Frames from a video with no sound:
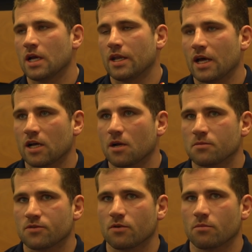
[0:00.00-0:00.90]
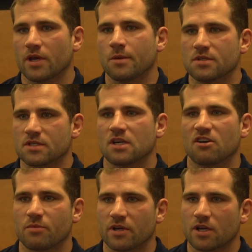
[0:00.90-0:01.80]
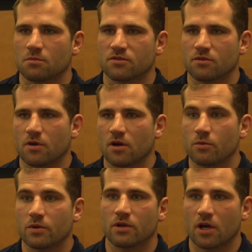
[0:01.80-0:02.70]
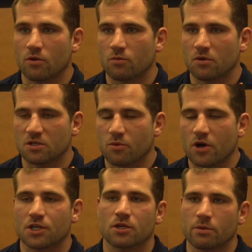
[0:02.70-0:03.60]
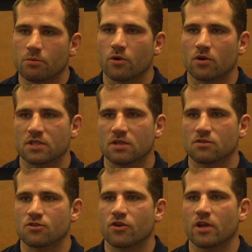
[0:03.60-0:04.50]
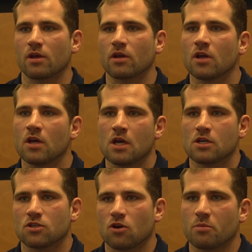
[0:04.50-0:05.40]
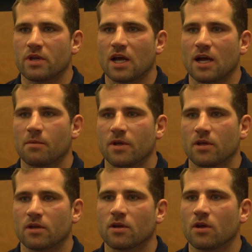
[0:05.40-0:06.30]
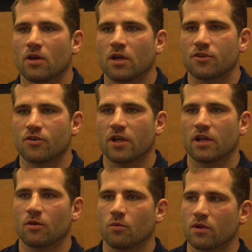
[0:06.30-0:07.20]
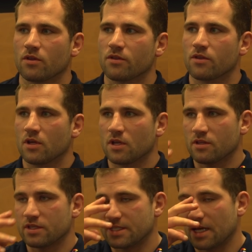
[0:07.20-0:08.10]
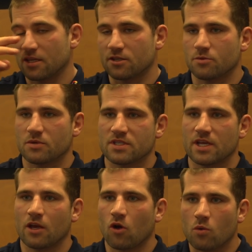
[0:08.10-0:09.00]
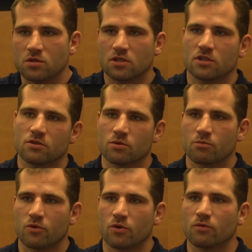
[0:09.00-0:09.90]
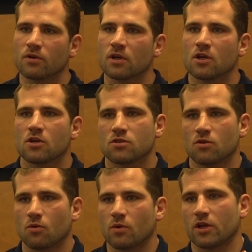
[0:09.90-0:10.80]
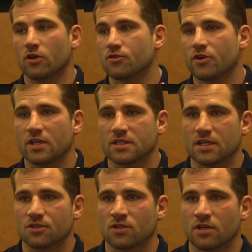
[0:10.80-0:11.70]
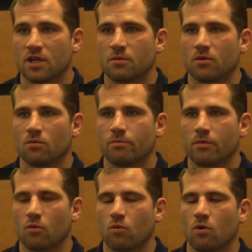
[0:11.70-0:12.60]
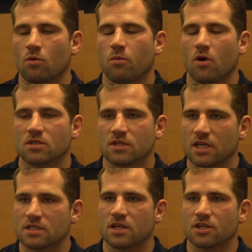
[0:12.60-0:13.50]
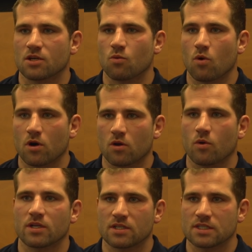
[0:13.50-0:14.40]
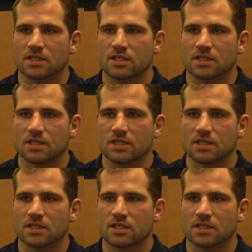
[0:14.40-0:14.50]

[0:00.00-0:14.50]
And that comes from games itself, but it comes from how much pressure we put ourselves in training. So not being happy in training with the standards that we set and always looking to improve. So we had a good training session today, but what parts of that session weren't quite to the